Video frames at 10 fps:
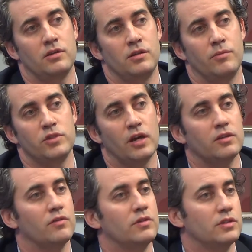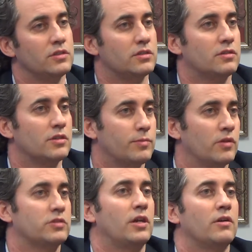objective, which is to
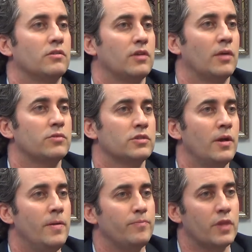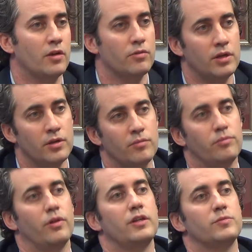dispel stereotypes. That we
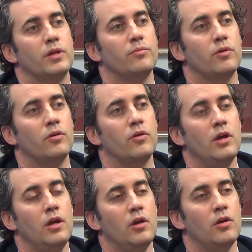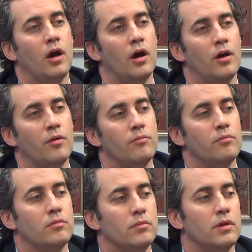place people
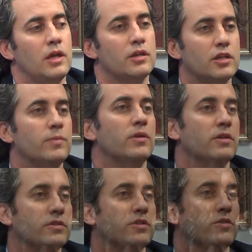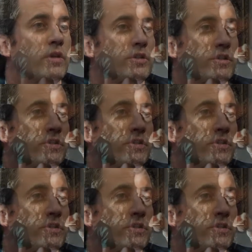in community situations